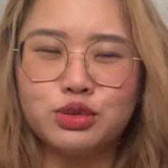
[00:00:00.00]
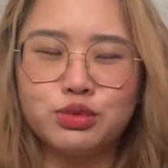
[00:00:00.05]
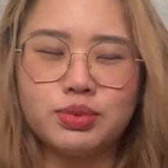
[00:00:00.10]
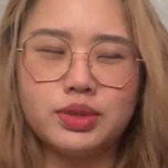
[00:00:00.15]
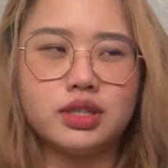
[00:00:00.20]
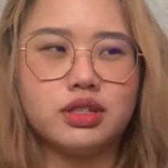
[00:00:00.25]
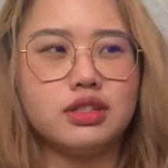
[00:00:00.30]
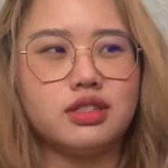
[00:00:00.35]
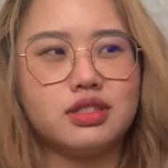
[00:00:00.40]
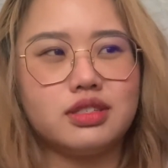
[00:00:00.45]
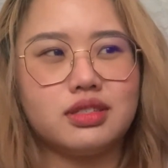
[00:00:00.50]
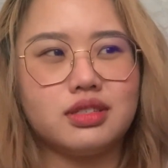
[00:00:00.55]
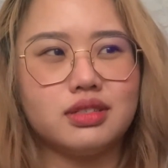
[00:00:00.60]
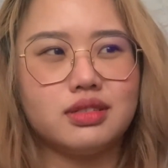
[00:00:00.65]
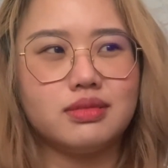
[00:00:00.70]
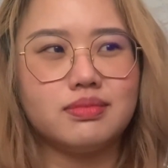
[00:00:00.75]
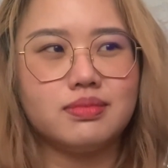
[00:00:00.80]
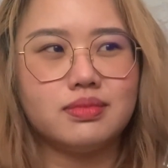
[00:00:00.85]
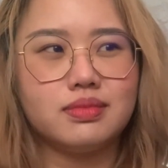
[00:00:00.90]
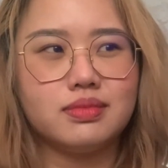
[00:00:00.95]
because
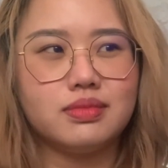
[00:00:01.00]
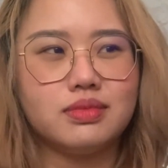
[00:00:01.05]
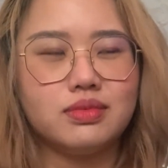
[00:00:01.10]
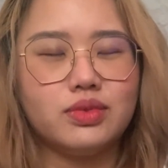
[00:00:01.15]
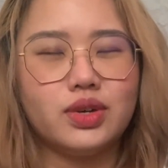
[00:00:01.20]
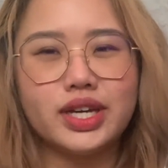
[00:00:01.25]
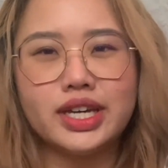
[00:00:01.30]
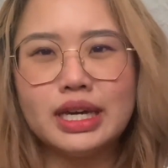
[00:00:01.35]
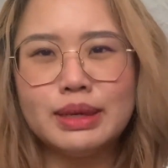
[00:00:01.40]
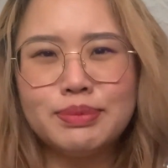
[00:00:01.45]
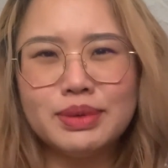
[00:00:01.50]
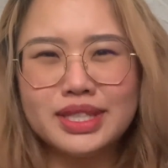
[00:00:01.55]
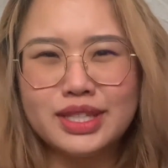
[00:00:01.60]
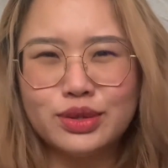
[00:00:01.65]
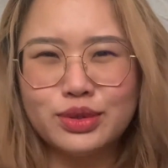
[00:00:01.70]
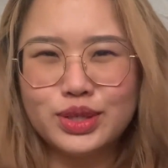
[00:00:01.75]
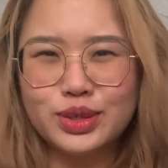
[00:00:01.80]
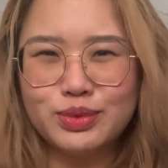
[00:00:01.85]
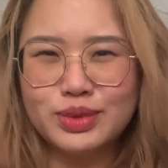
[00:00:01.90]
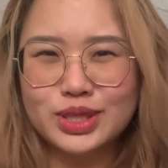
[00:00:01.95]
I can't be the
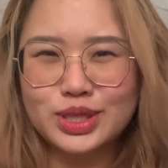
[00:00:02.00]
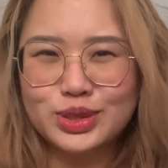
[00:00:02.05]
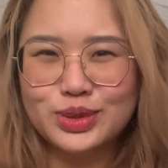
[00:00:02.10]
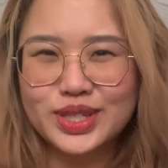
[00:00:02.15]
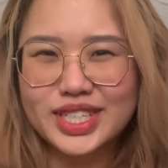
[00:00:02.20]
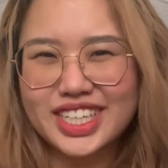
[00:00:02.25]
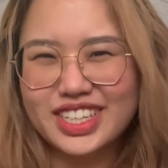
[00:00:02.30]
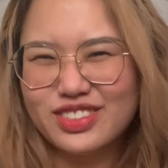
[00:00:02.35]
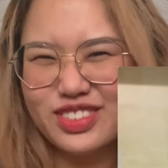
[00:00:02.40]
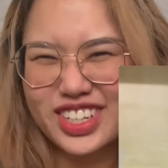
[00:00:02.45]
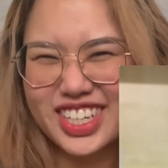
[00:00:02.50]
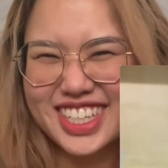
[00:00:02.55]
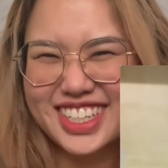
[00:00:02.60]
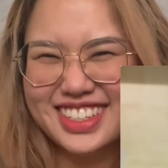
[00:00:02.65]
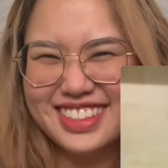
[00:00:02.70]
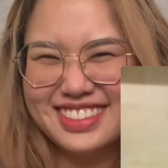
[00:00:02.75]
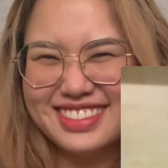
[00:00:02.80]
only one doing it, right?